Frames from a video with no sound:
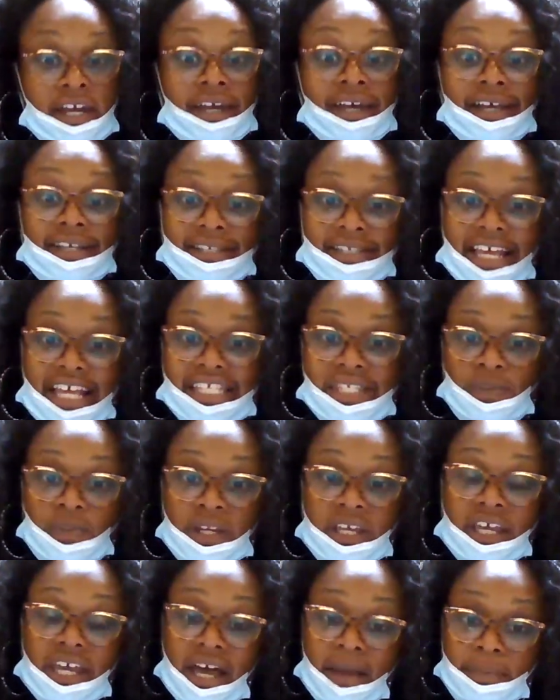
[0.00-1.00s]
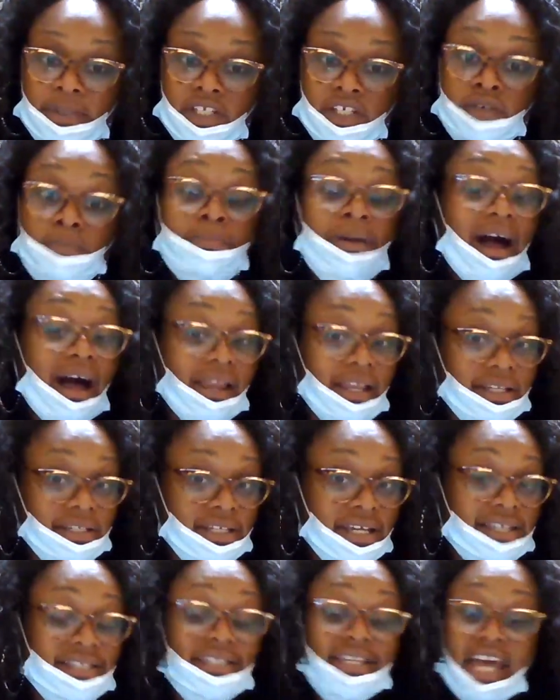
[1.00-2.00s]
Because that's when it comes to
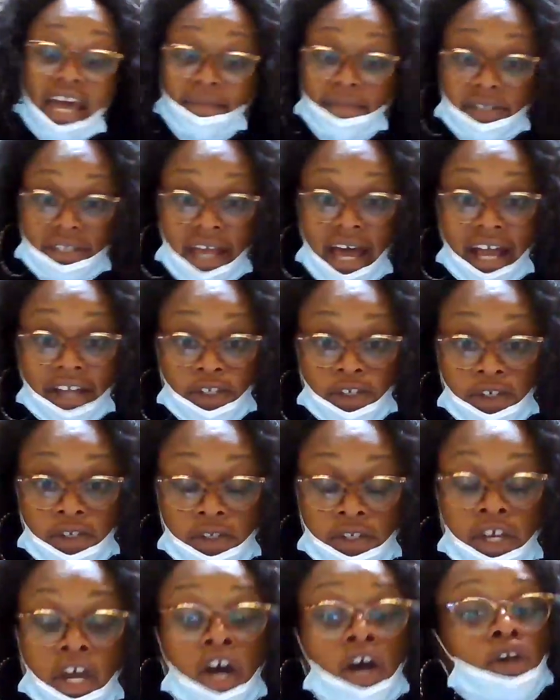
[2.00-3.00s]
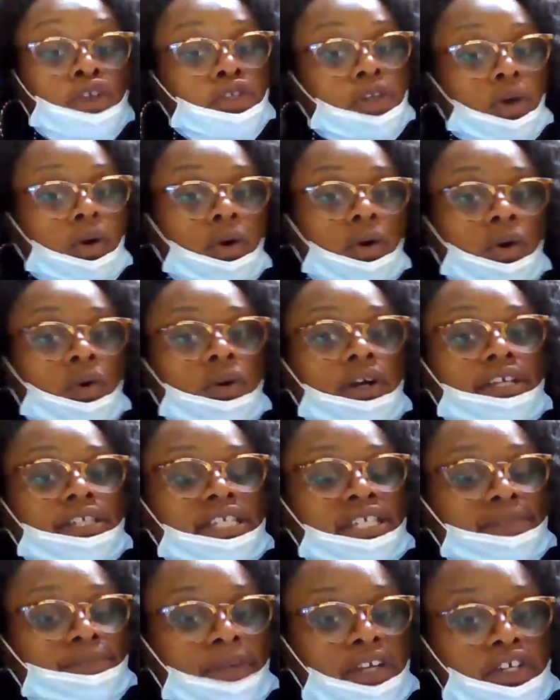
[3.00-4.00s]
politics and advertisers. So, who is
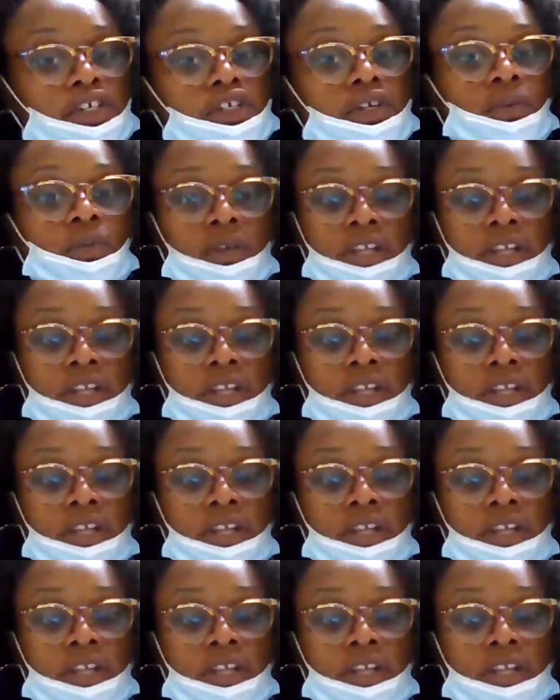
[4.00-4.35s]
this minister